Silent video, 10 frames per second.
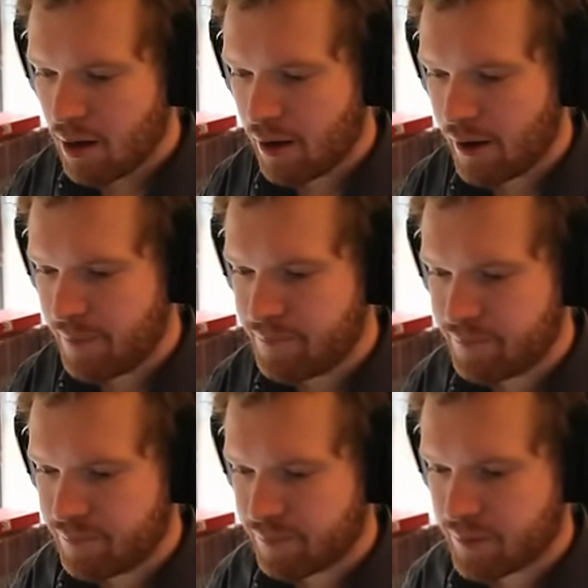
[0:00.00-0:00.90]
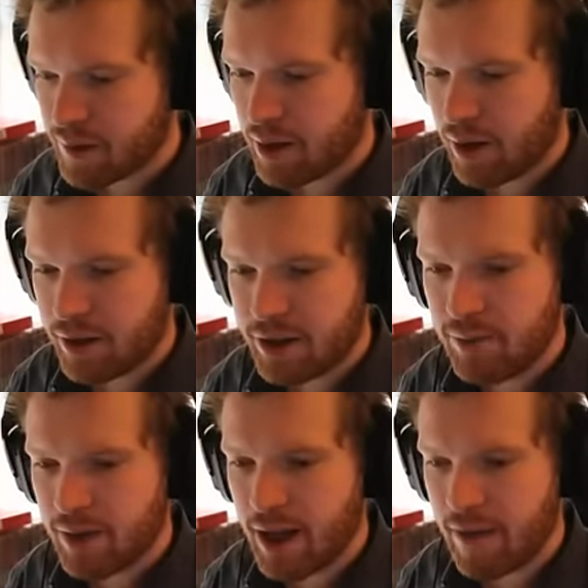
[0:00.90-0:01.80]
Now let's see
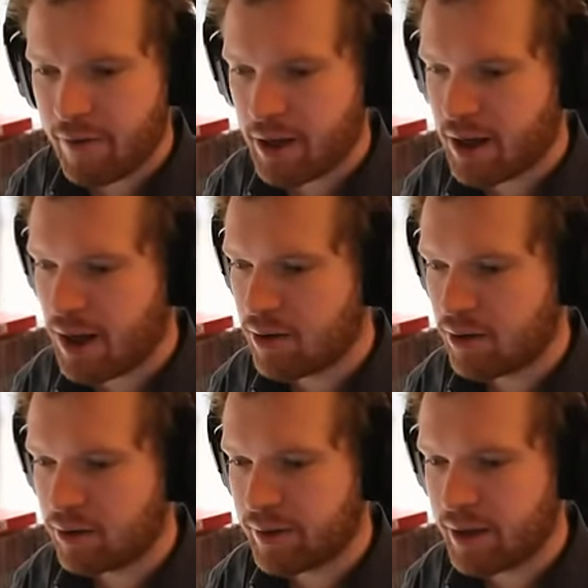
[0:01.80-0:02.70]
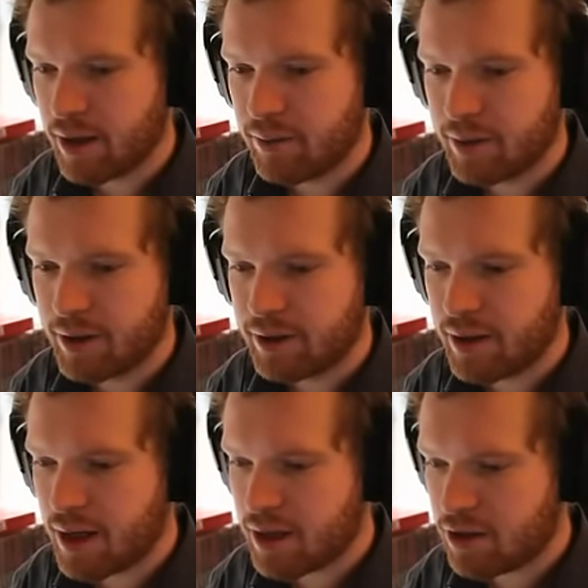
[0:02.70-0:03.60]
what I have in my cargo hold right now, because the
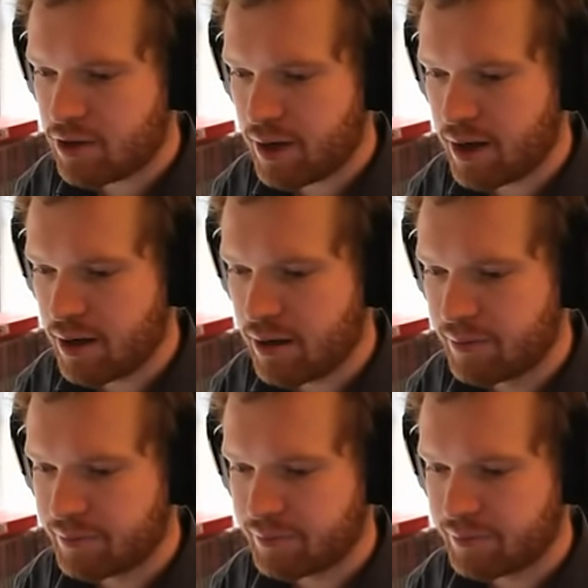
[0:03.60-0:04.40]
next trick here...